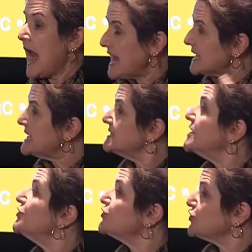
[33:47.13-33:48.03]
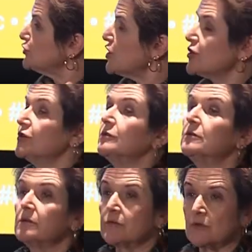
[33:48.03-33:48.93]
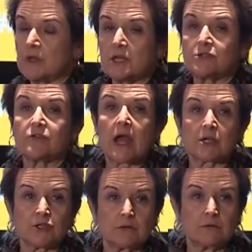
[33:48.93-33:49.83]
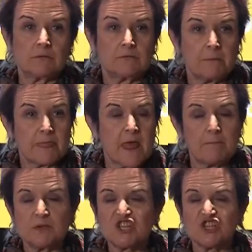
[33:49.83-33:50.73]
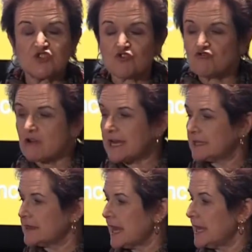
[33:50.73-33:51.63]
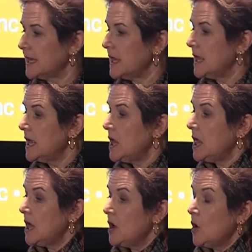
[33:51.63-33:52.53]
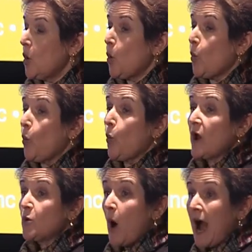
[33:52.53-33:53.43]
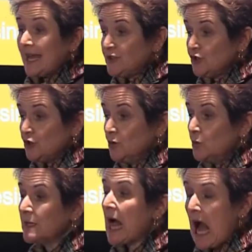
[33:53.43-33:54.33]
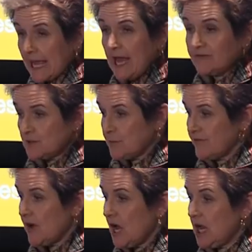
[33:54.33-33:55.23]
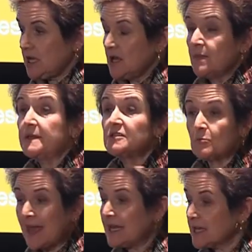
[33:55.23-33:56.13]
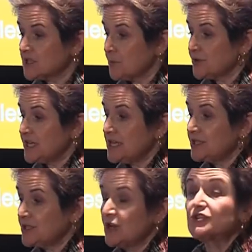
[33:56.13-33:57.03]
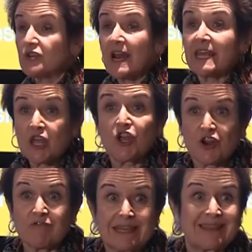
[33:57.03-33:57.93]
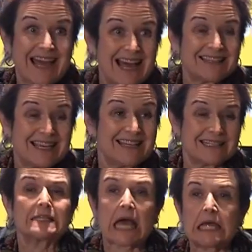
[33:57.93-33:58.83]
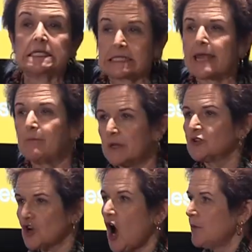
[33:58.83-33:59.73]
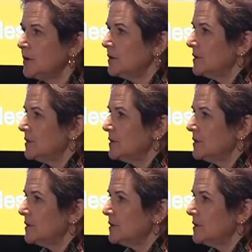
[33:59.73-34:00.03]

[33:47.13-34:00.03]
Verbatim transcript: And it continues to learn through the interaction. Machines are great at that. What do I do? Well, I have to provide the domain expertise so that I can curate the content. That is a big job.